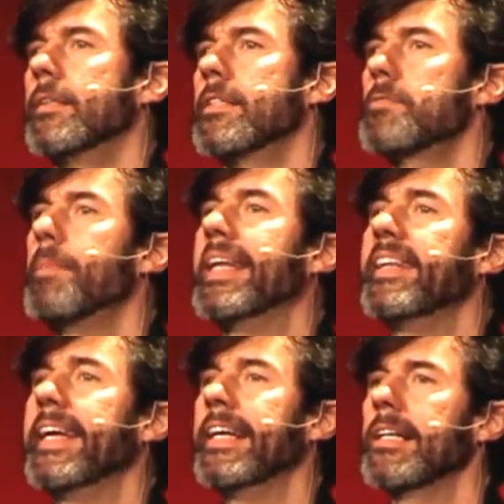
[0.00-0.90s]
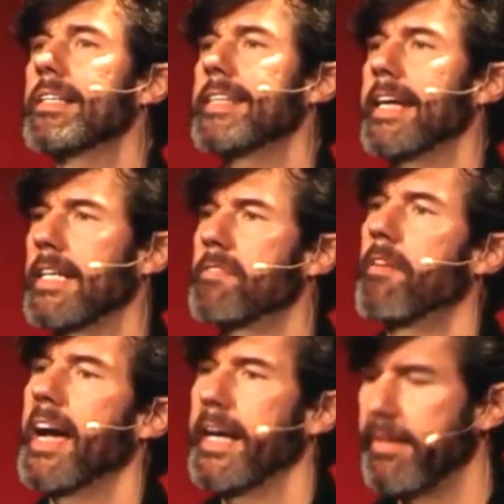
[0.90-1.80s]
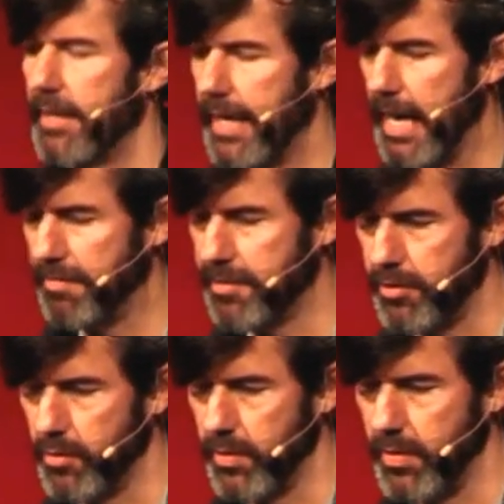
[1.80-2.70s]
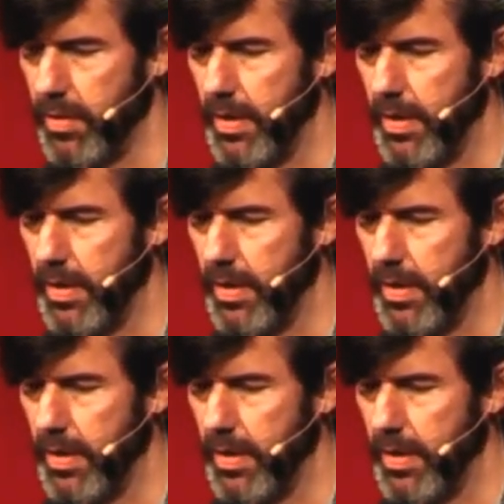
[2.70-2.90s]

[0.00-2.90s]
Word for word: spending a satisfied afternoon.